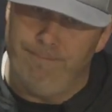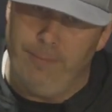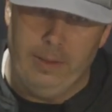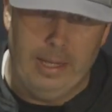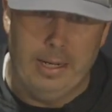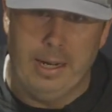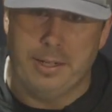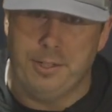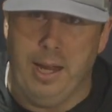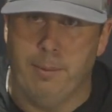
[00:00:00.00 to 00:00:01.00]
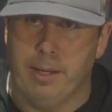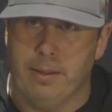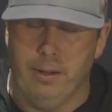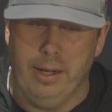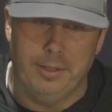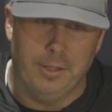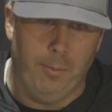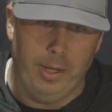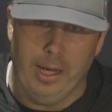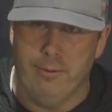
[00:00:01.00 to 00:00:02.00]
And they did a nice job getting their hands up.
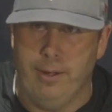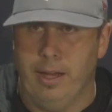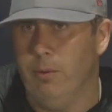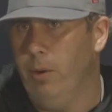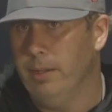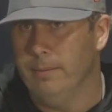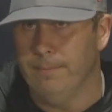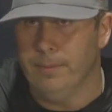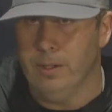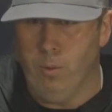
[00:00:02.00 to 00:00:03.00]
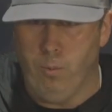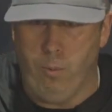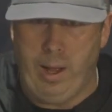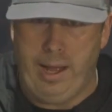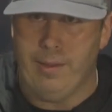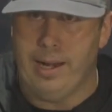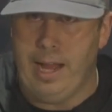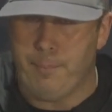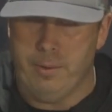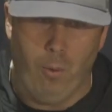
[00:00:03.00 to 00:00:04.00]
We got to evaluate, you know, how that
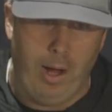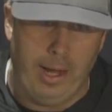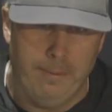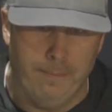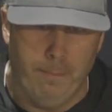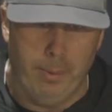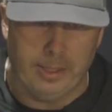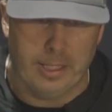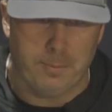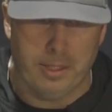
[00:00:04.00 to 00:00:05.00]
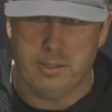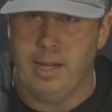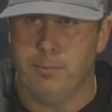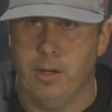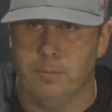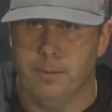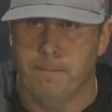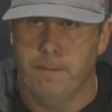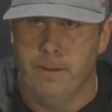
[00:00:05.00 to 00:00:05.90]
happened, why. But that's my snap judgment.